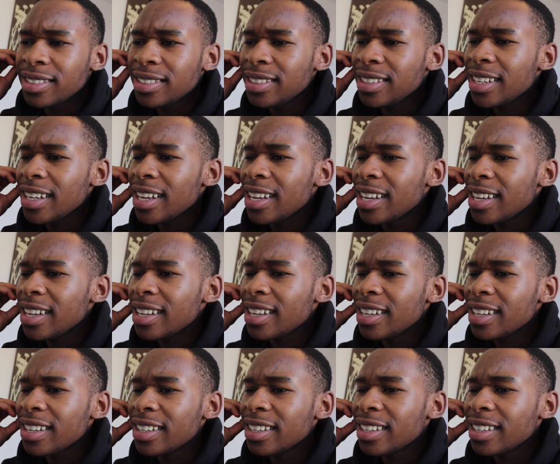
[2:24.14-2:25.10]
it's
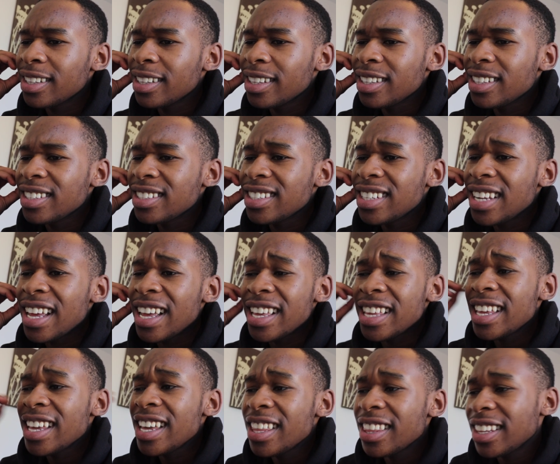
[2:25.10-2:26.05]
like,
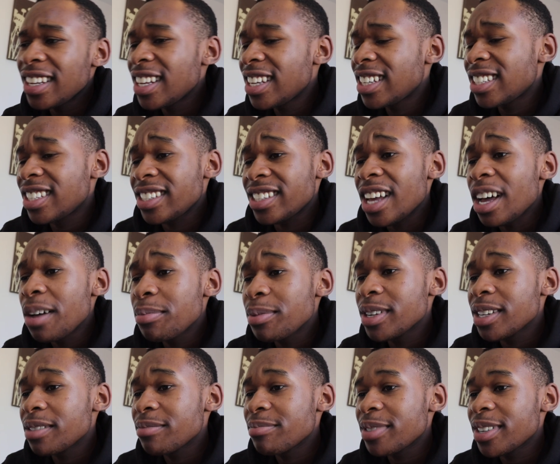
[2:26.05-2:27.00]
yeah, the lecture is
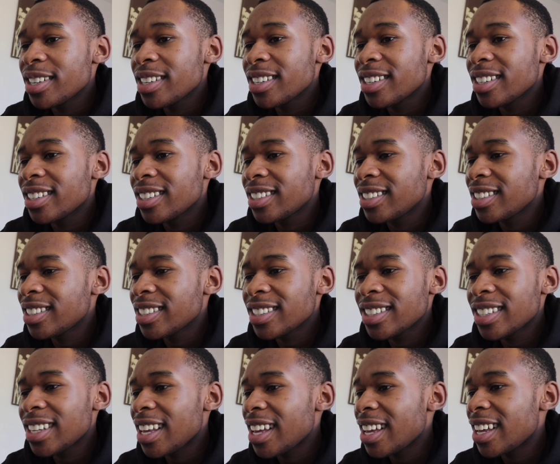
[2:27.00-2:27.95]
happening, but it's
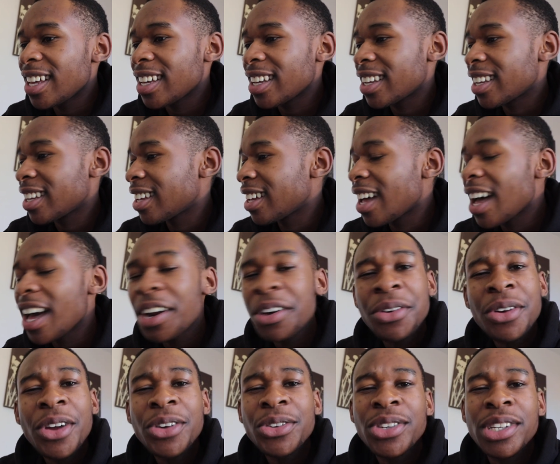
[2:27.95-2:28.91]
just like, I don't
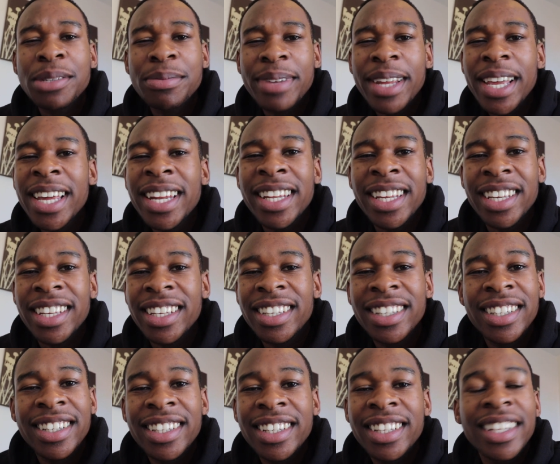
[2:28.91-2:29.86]
know how to explain it.
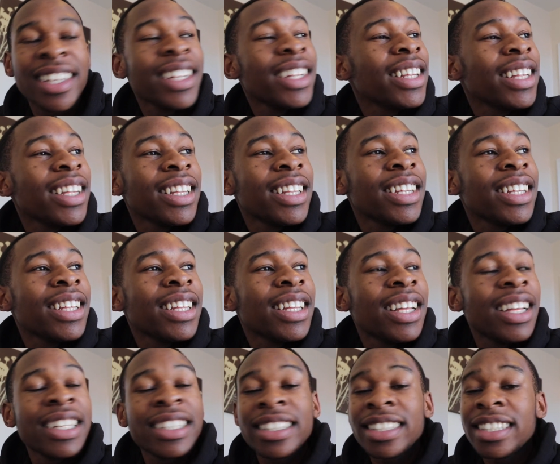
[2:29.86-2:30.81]

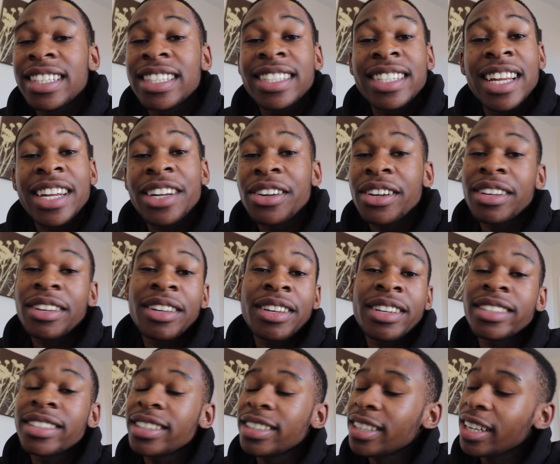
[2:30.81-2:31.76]
Listen,
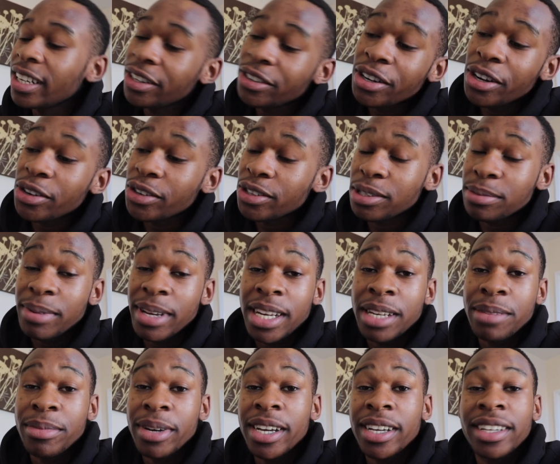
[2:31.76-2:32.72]
I don't know how to explain
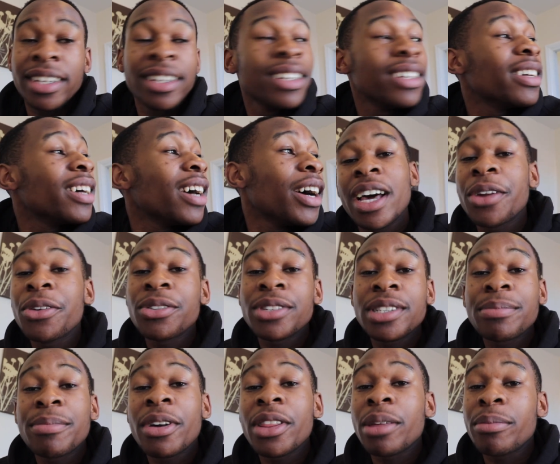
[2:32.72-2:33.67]
it, but I know
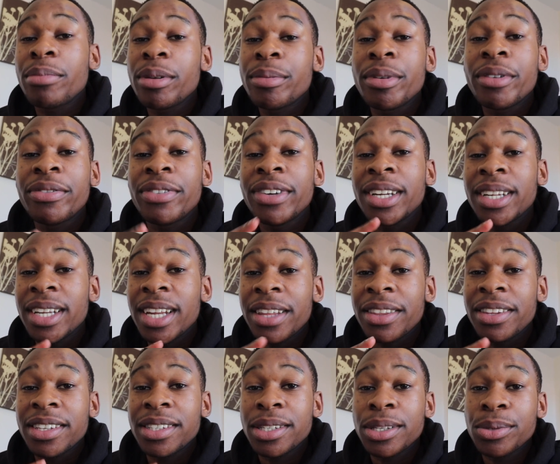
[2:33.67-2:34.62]
some other people feeling like
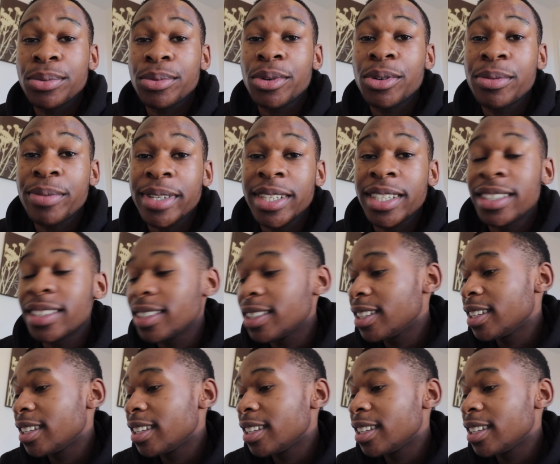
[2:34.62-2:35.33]
this as well, man.